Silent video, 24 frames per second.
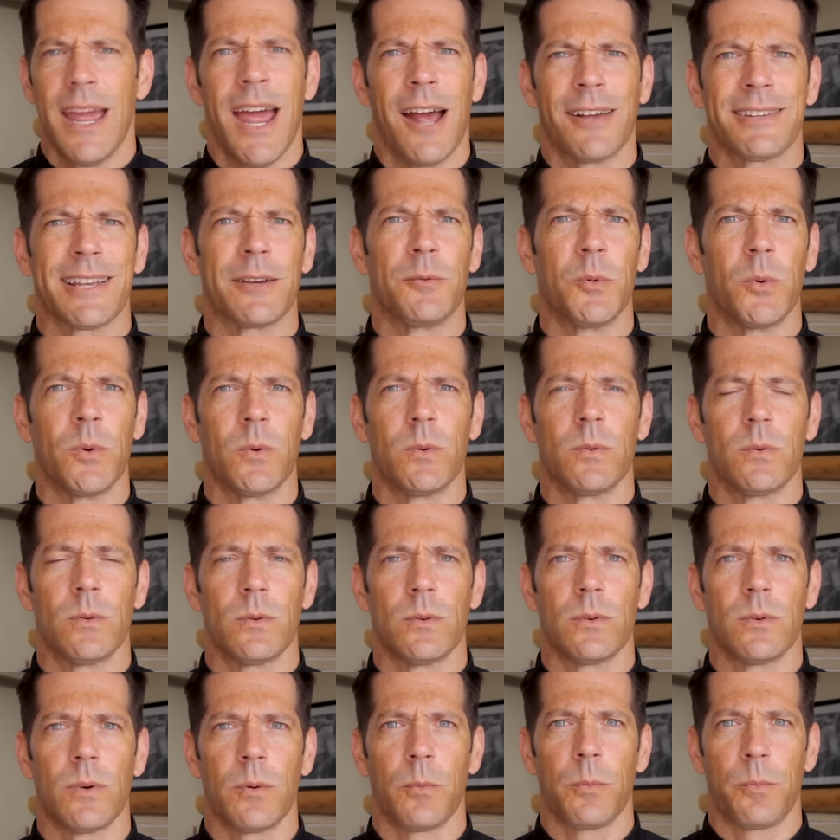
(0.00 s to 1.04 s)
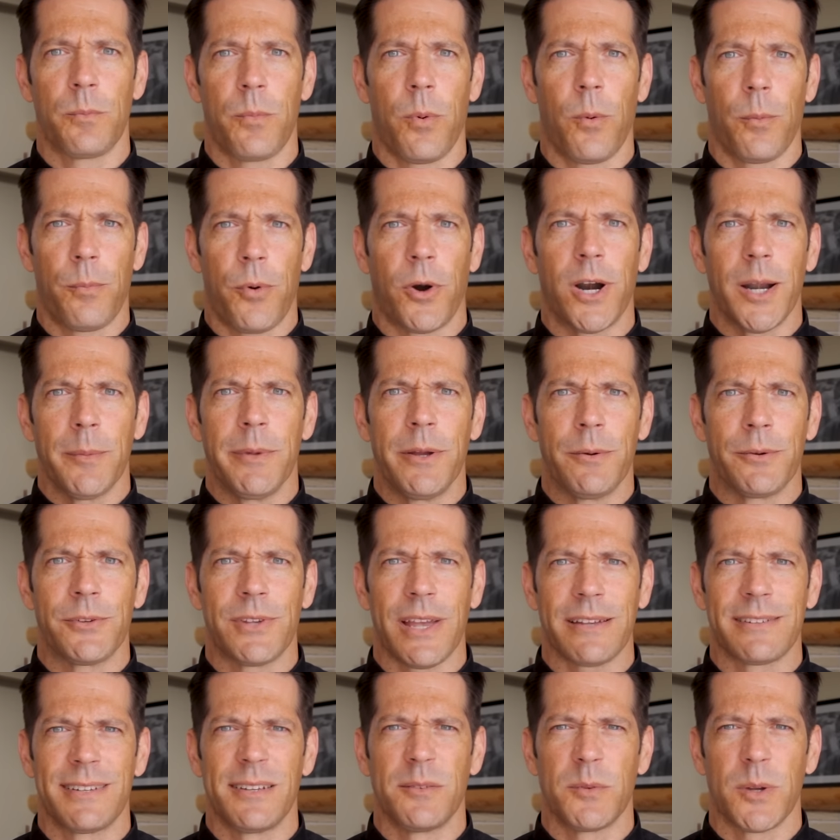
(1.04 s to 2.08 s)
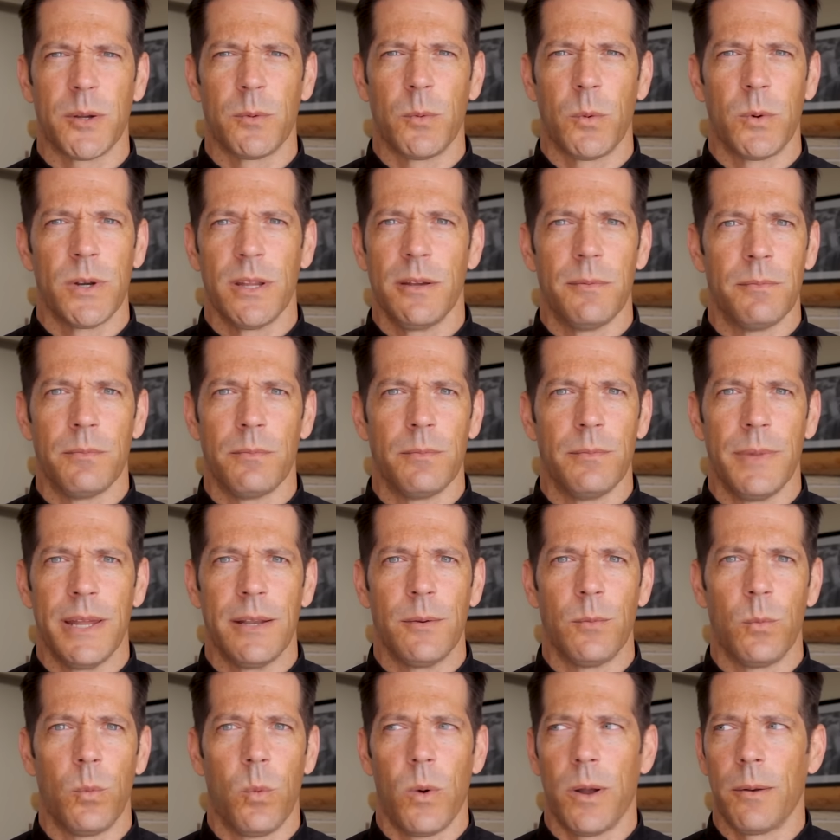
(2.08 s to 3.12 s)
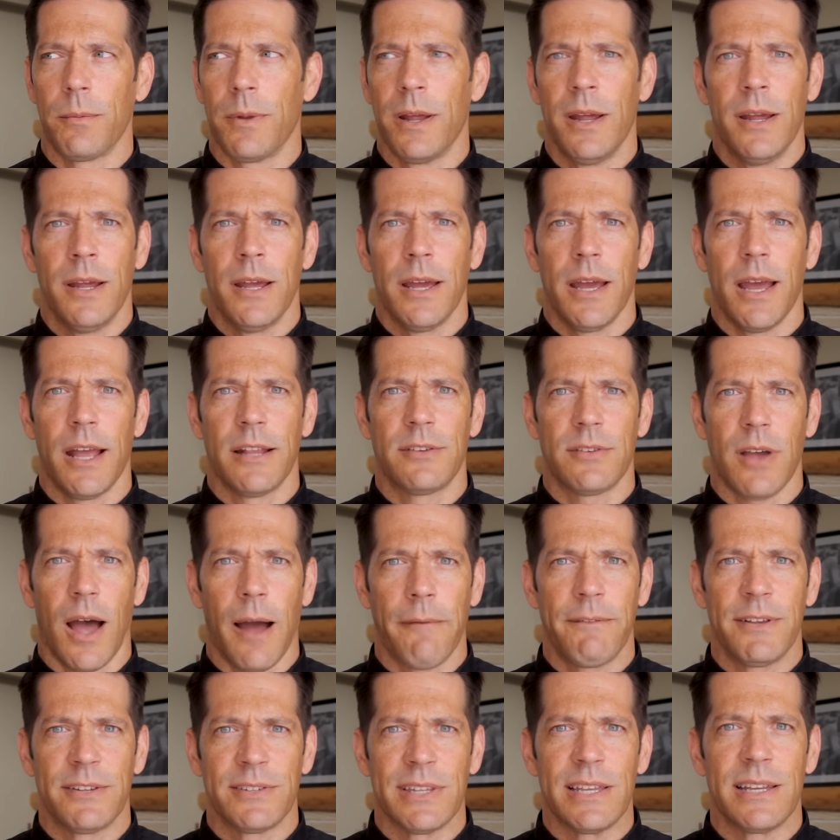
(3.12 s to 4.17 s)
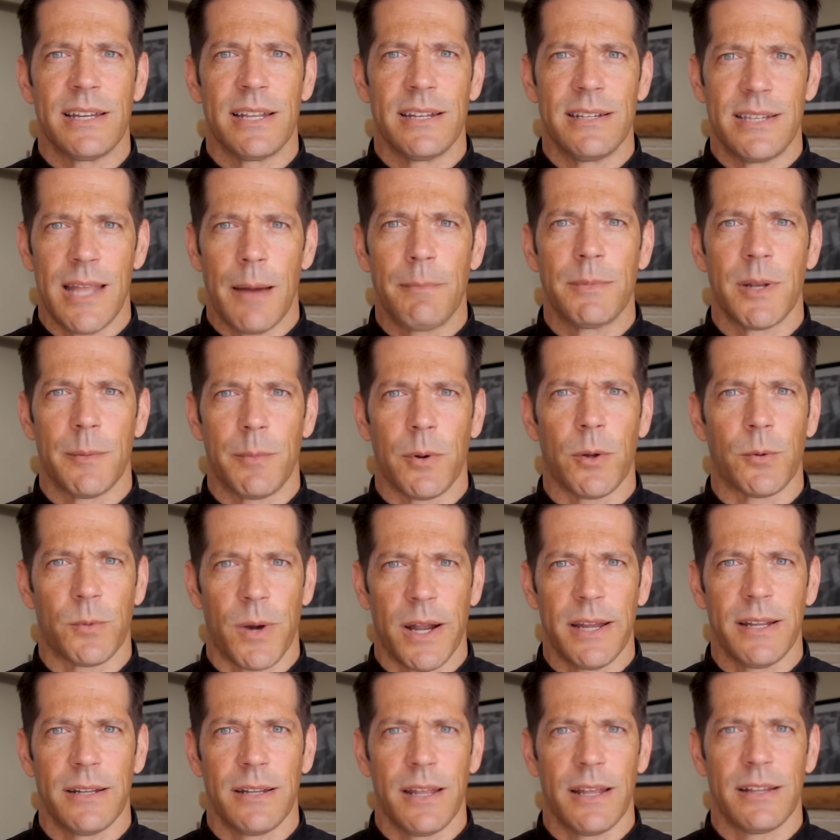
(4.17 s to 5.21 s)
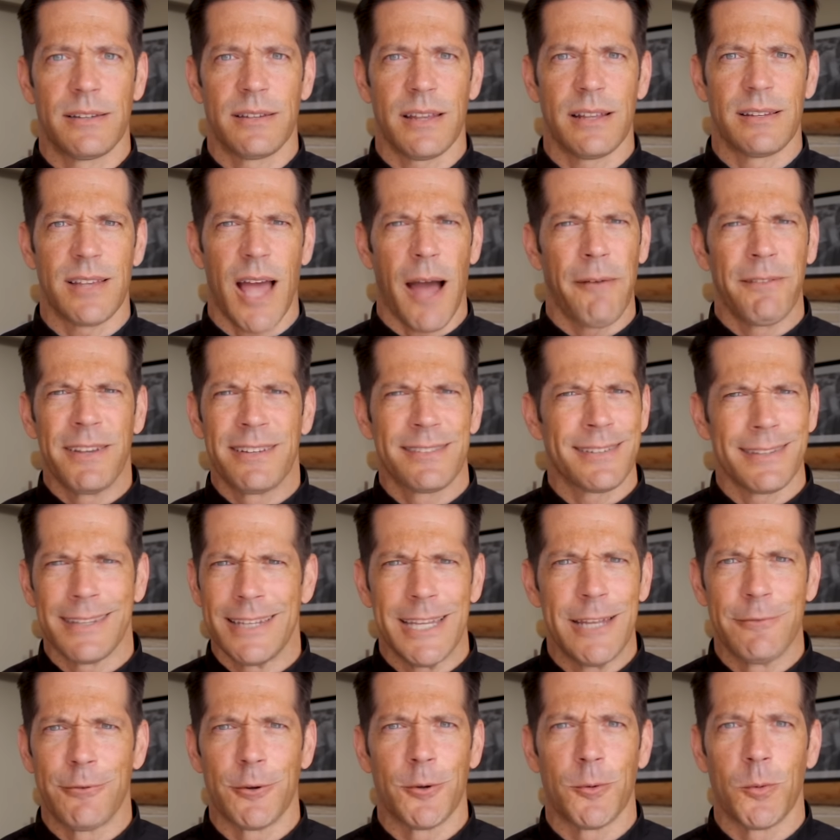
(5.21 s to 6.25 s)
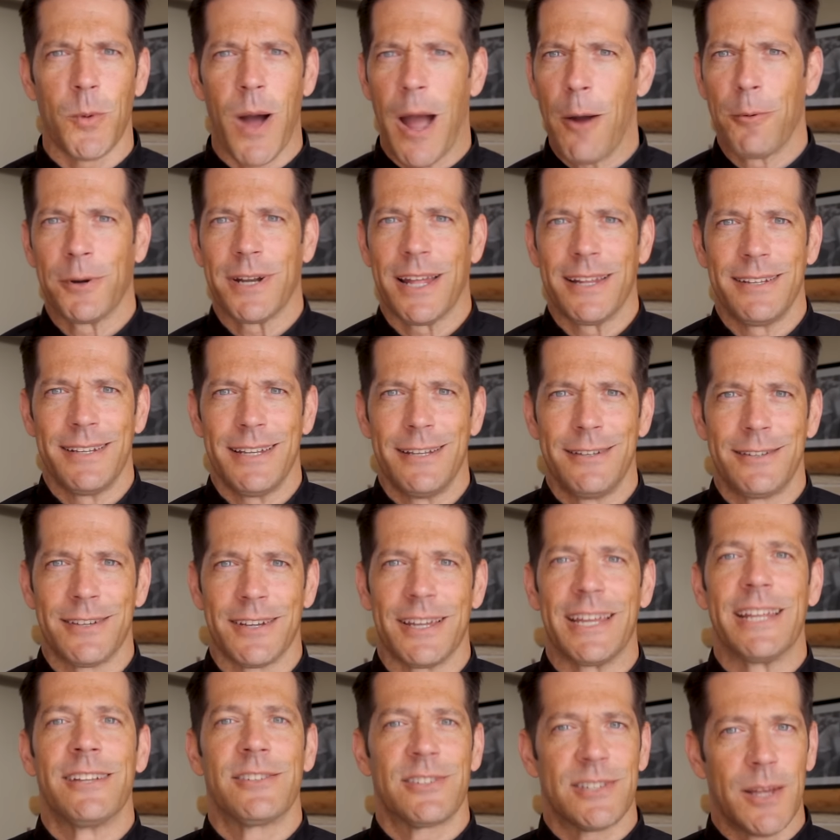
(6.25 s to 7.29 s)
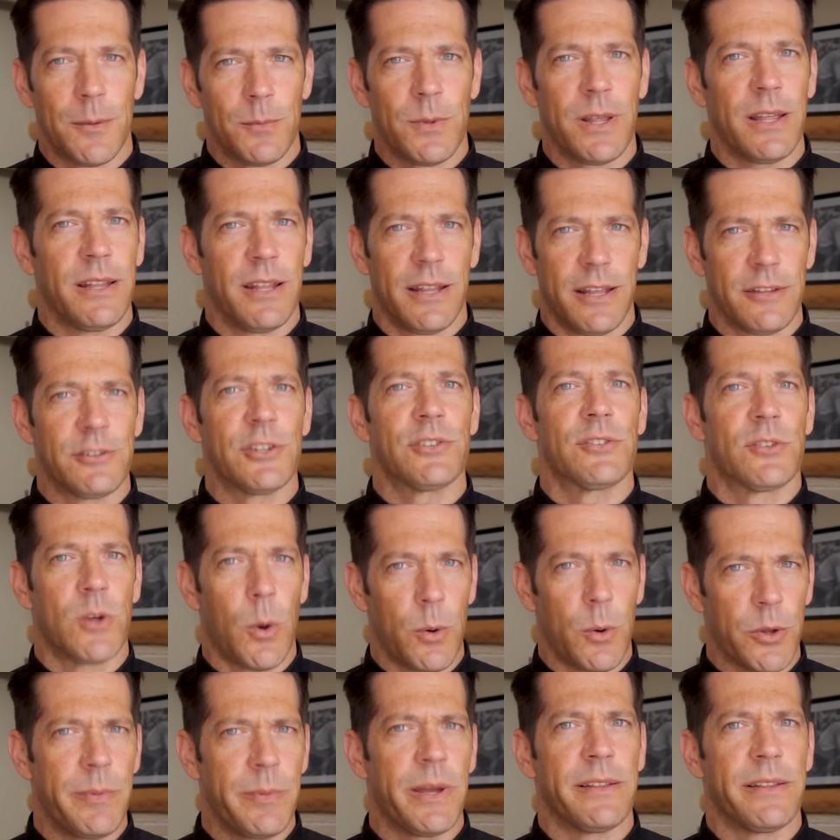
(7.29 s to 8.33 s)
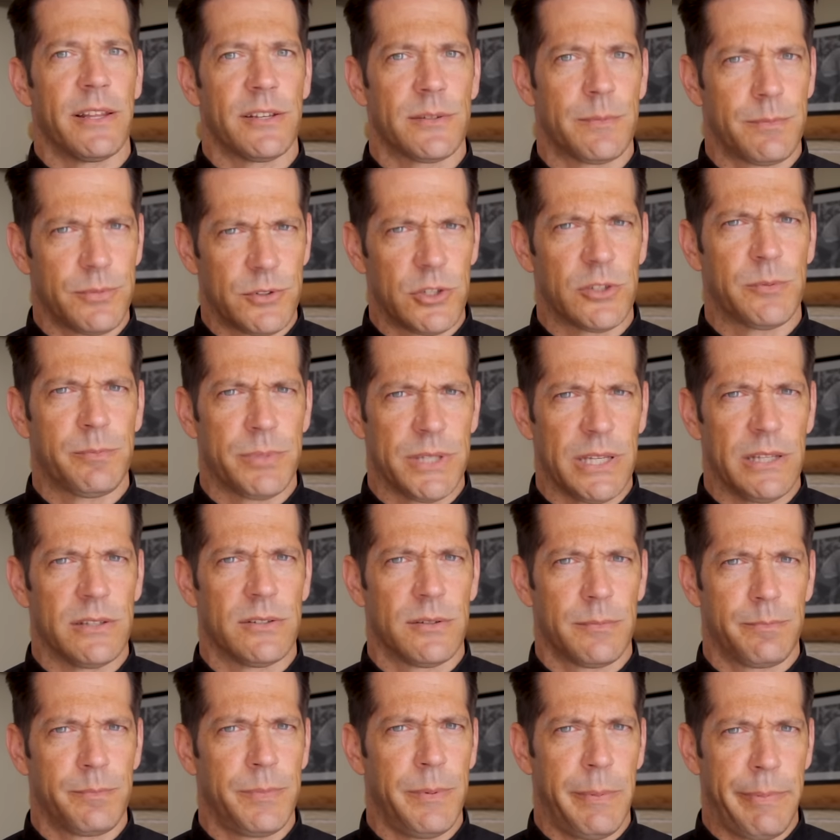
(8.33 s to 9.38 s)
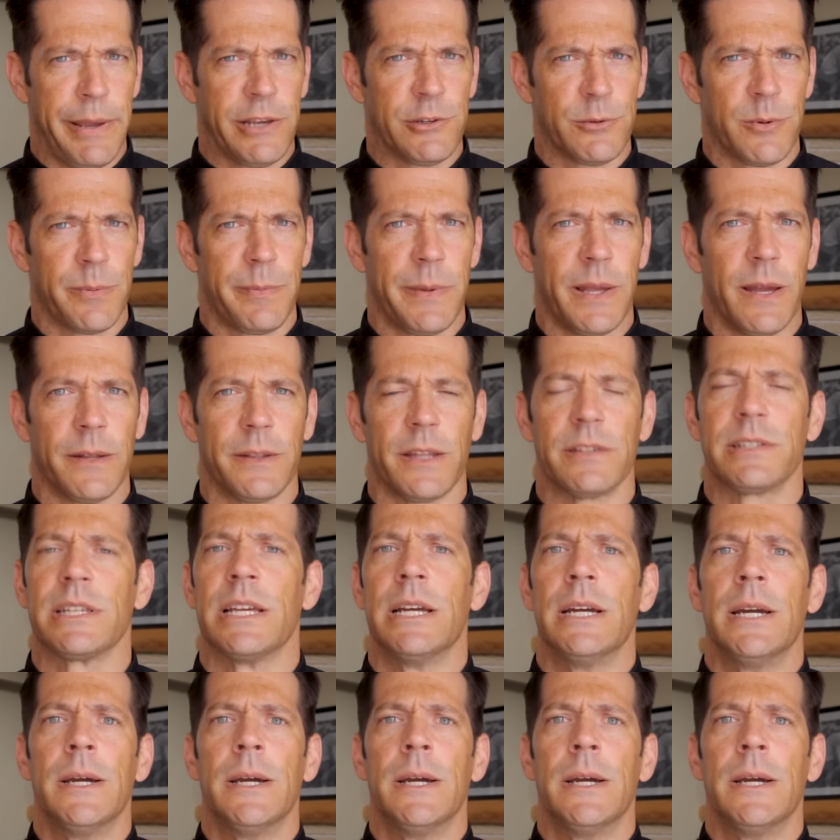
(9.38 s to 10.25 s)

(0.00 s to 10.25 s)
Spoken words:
was like, well, part of me was asking, like, what do you mean? When, it's obviously condemnable, right? It's obviously evil. Why would I need to, just go with me on this. Just please be patient with me on this.